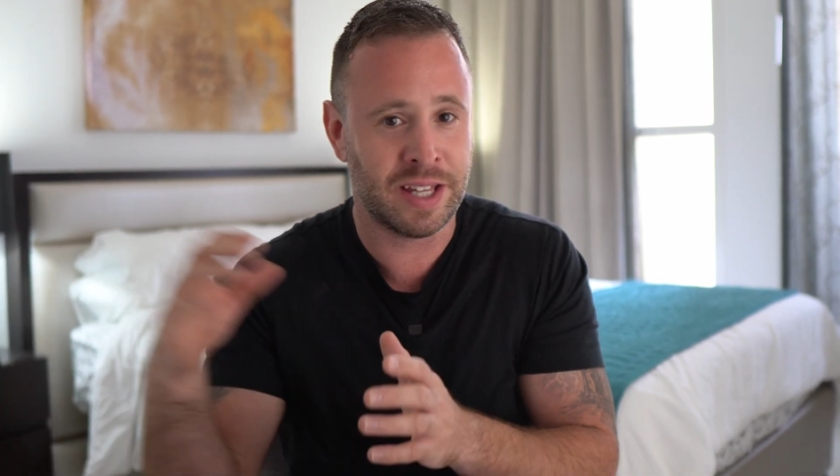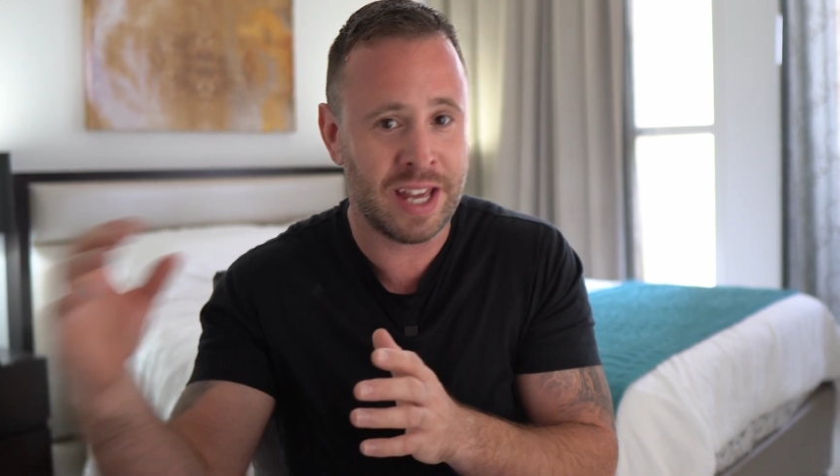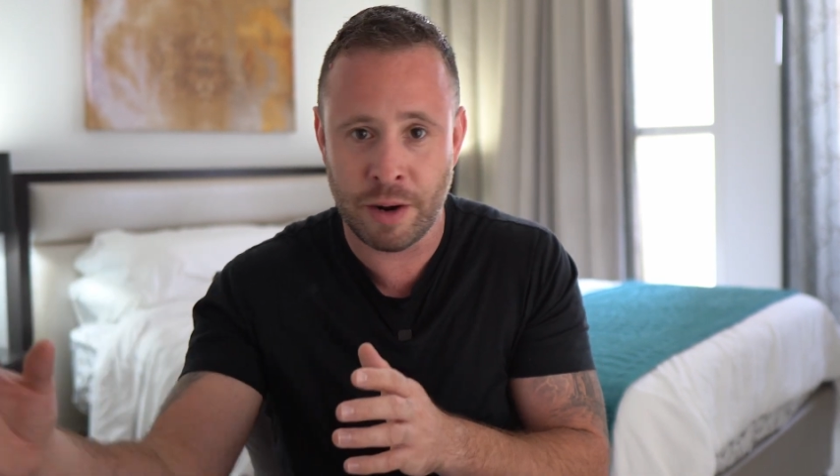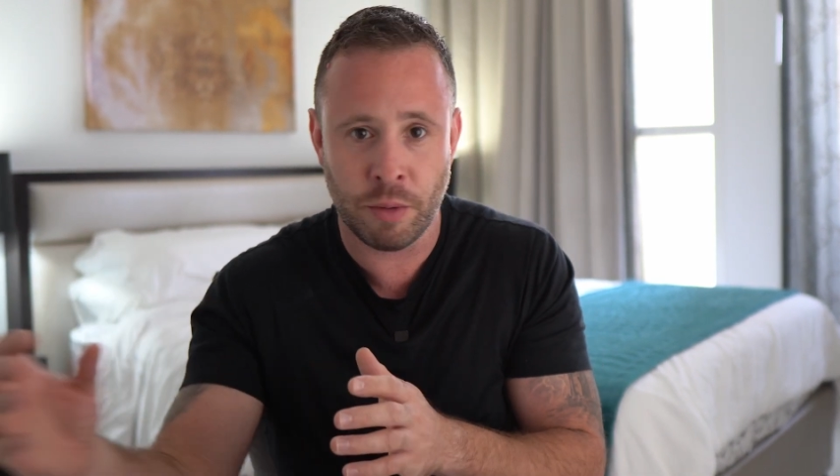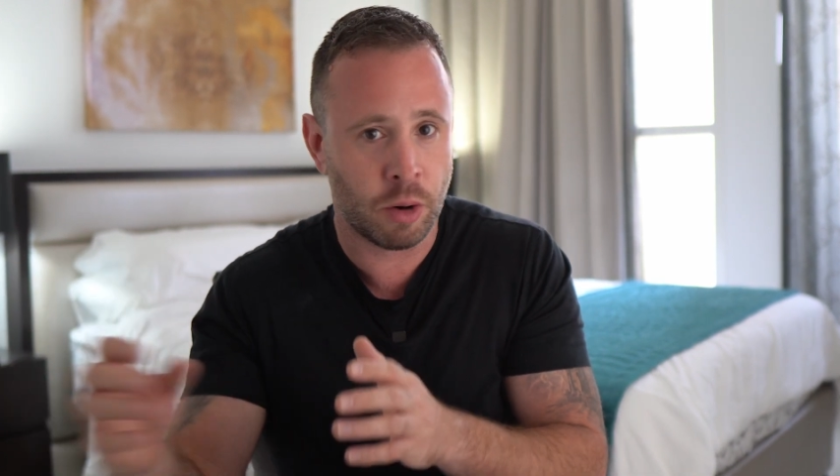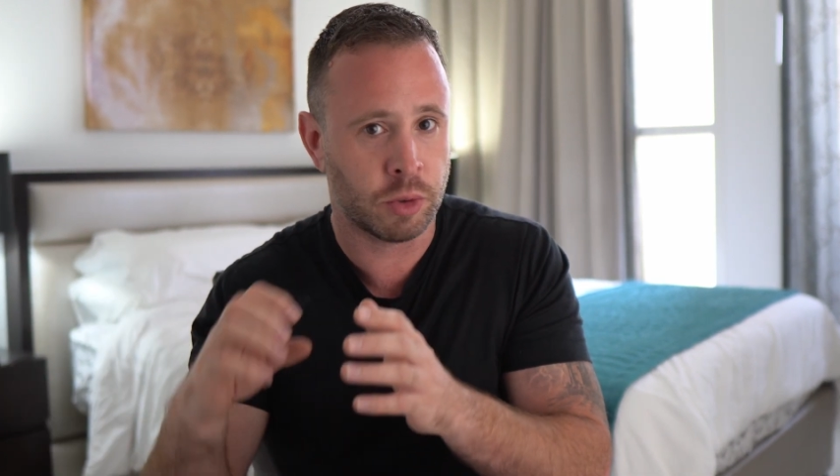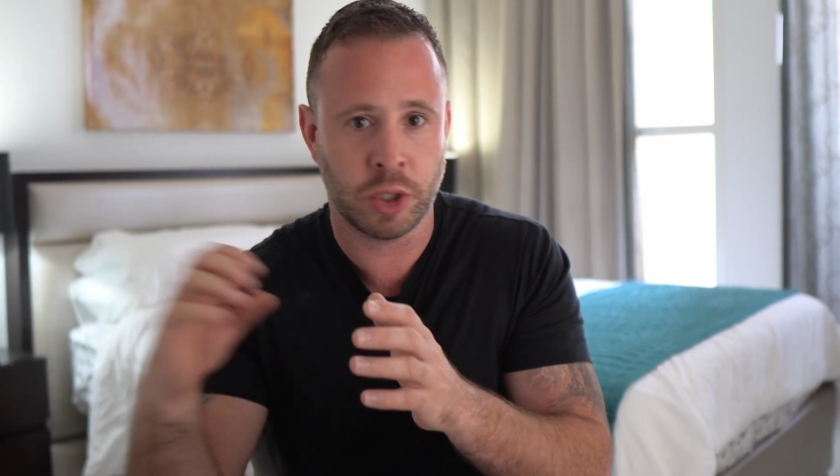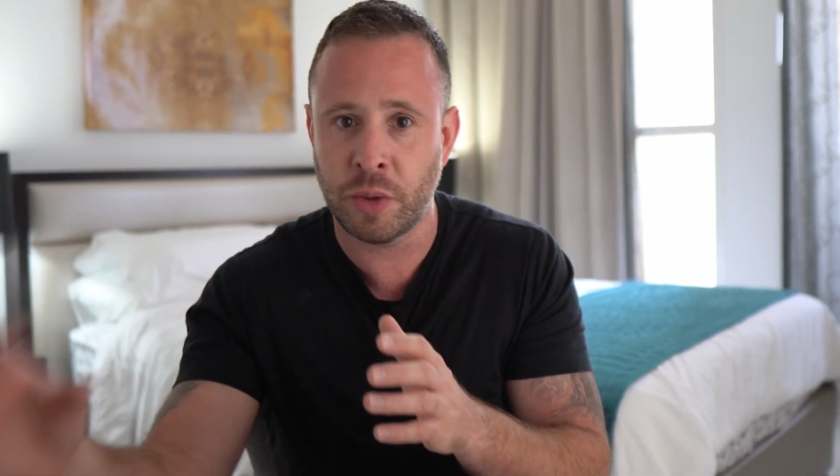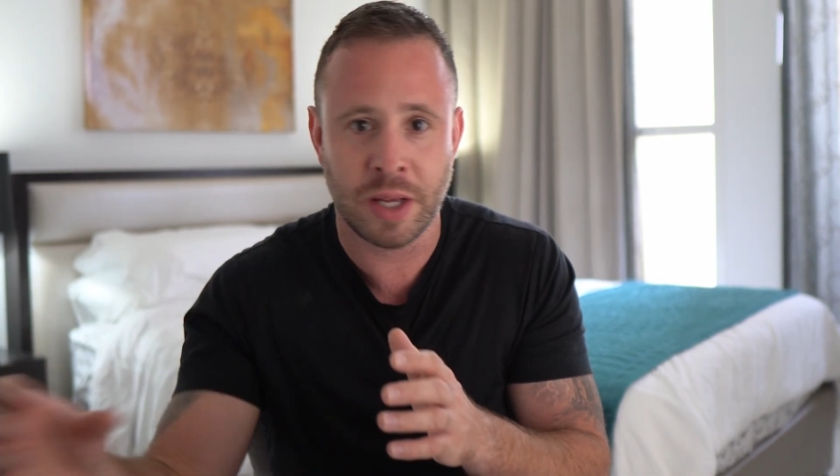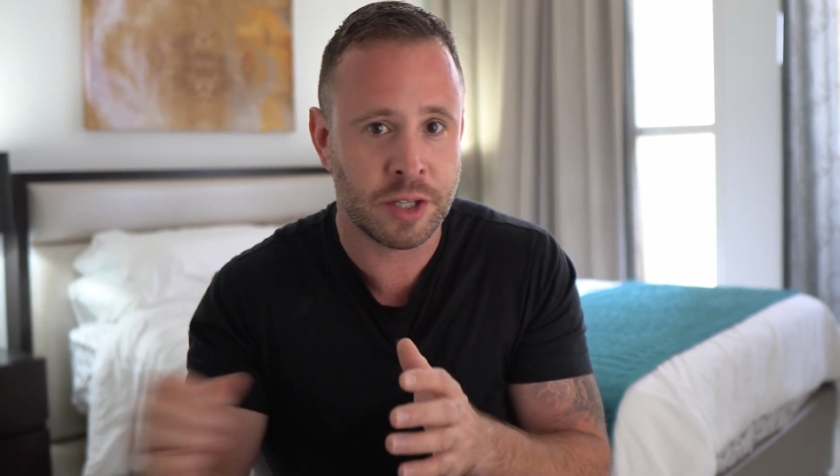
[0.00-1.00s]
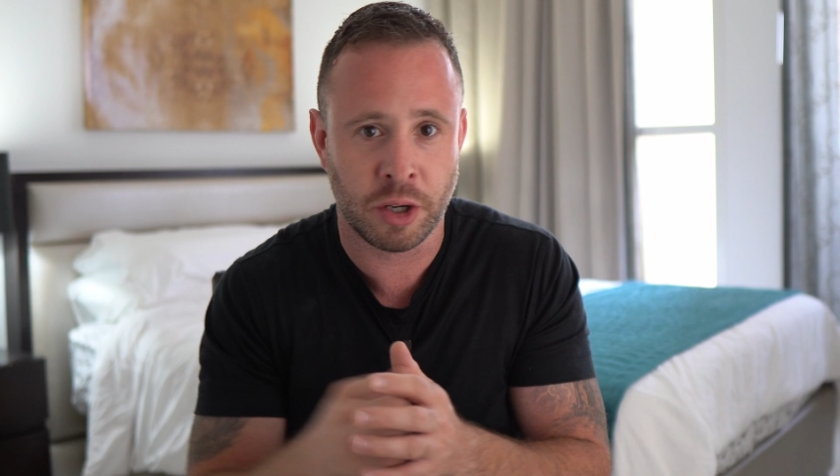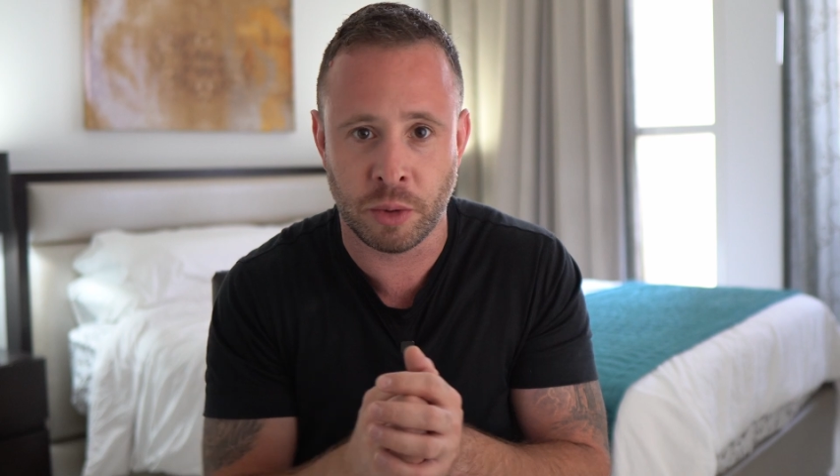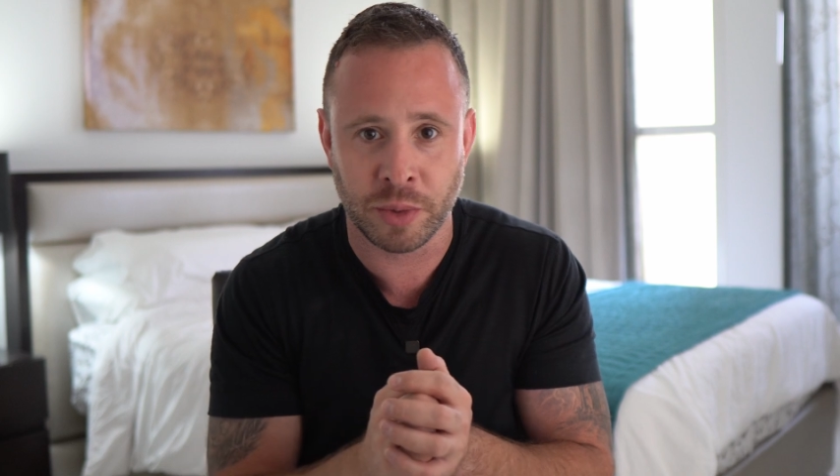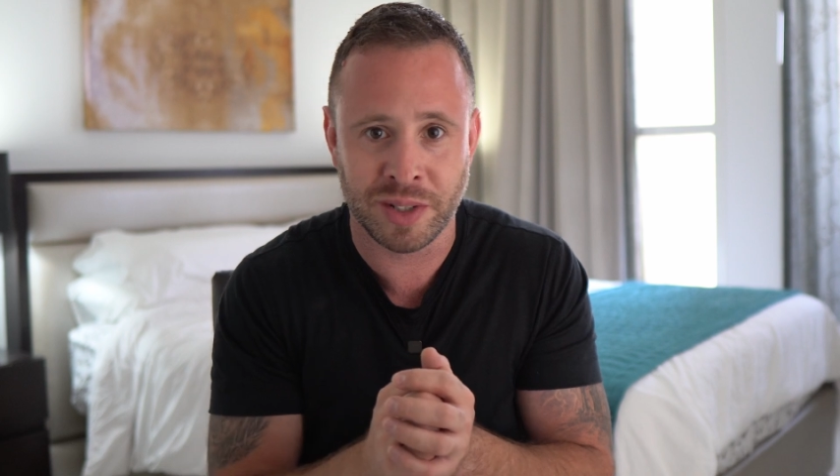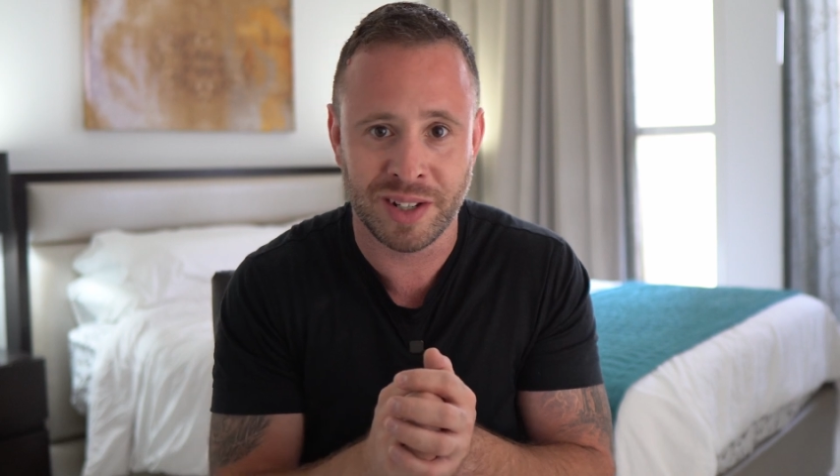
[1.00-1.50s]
a year old, 2 years old.